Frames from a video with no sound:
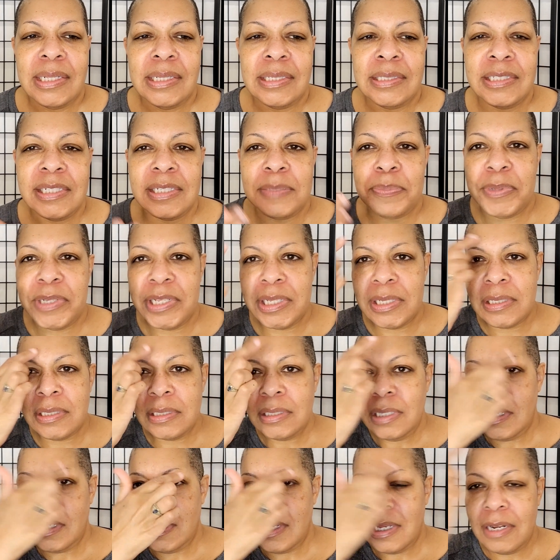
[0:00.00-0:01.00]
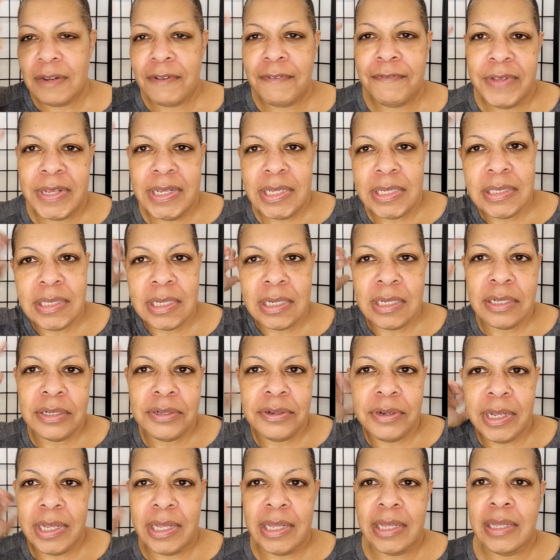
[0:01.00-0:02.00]
just being stuck in the face and in
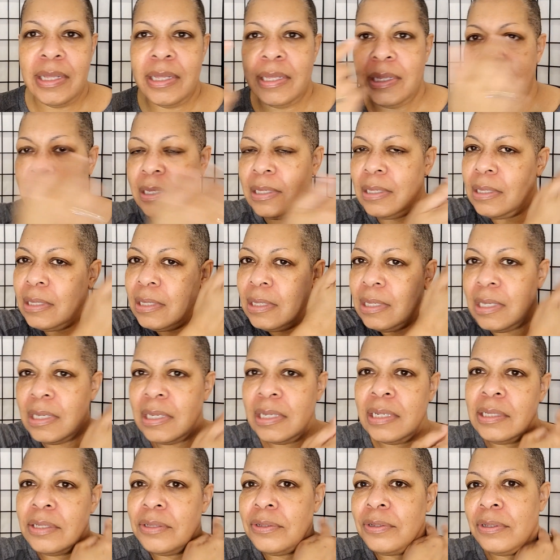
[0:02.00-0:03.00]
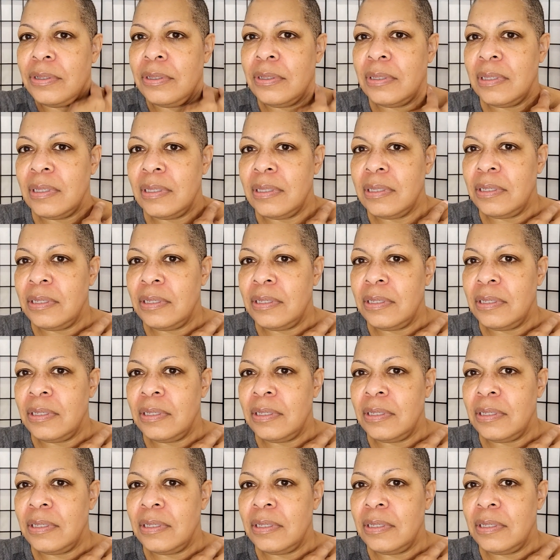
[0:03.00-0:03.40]
your head and in your,